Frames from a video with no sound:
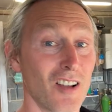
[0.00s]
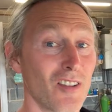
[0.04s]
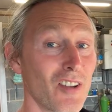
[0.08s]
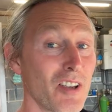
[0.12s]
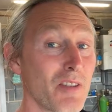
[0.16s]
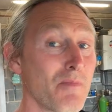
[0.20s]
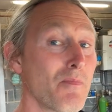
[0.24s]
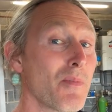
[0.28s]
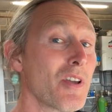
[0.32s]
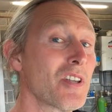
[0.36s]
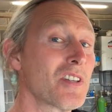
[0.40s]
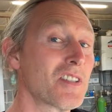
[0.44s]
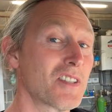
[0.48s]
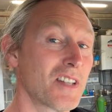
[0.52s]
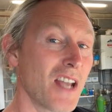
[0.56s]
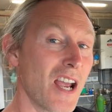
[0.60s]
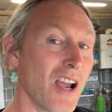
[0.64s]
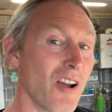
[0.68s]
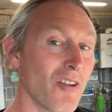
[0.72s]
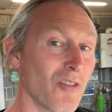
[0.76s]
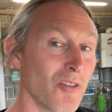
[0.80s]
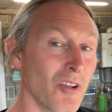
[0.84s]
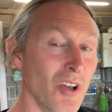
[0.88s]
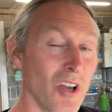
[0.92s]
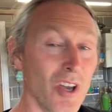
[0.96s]
We missed
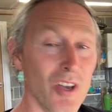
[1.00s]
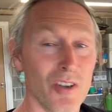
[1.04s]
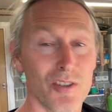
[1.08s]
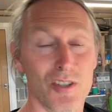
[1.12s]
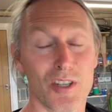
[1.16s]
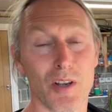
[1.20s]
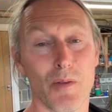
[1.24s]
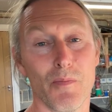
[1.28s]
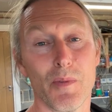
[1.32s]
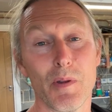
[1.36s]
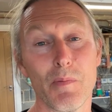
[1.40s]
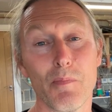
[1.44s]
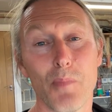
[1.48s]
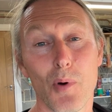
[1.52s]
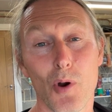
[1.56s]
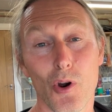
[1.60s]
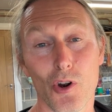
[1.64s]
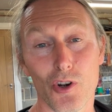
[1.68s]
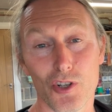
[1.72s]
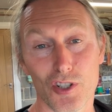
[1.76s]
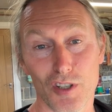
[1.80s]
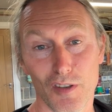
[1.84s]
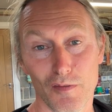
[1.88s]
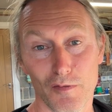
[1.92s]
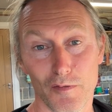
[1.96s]
out some
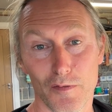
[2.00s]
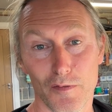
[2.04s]
important